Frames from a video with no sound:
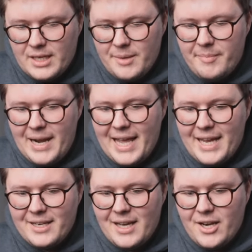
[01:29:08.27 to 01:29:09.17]

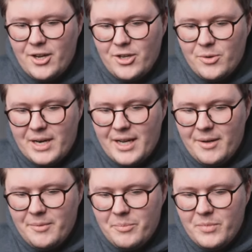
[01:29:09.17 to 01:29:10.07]
Blaine, I know you
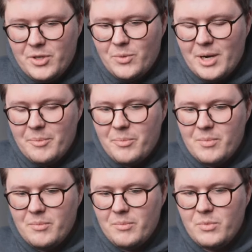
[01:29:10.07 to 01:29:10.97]
wanna
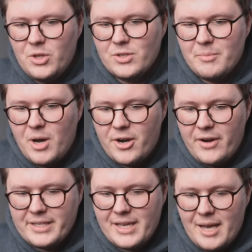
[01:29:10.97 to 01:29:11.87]
use the
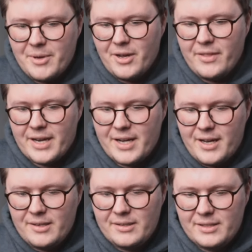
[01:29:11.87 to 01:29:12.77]
moderator hammer on that
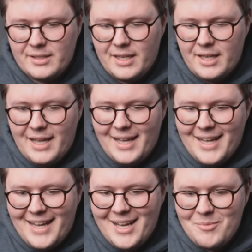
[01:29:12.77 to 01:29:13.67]
guy.
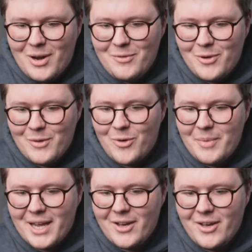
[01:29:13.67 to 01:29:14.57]
144
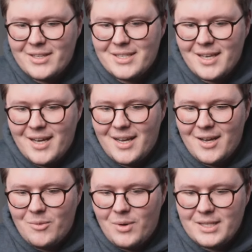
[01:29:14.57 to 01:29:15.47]

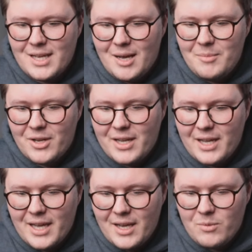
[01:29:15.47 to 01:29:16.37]
megahertz. What? I'm
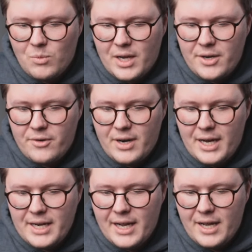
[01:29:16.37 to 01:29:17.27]
looking at one
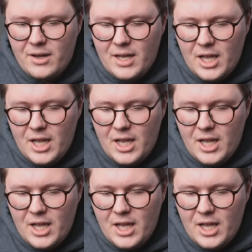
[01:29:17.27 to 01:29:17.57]
right now.